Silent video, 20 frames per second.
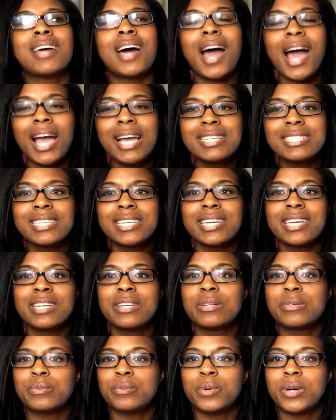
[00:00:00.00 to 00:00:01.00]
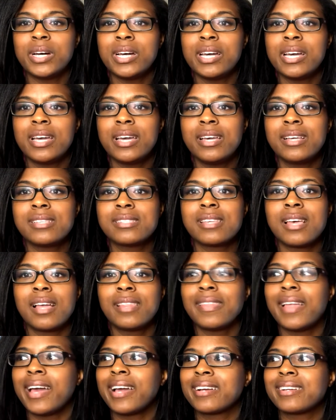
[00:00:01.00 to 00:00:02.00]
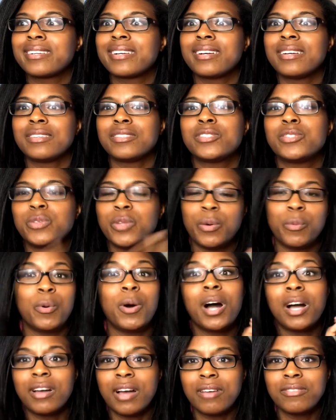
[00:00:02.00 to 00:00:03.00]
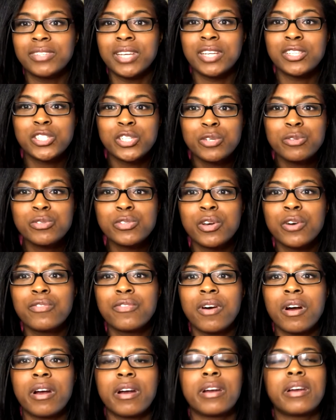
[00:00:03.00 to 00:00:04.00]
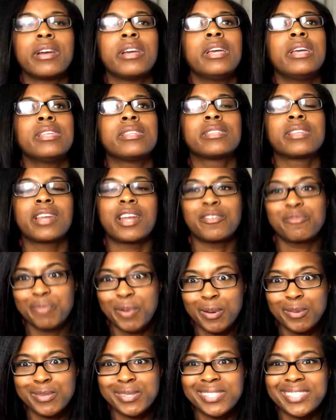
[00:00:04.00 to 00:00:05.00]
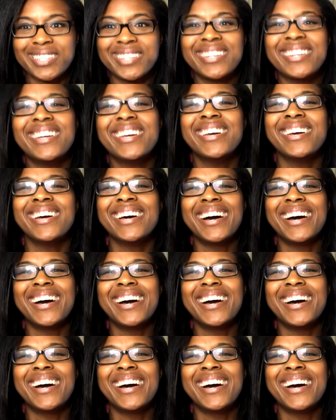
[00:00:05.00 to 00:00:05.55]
I did was like I've done 2 so far that I've posted.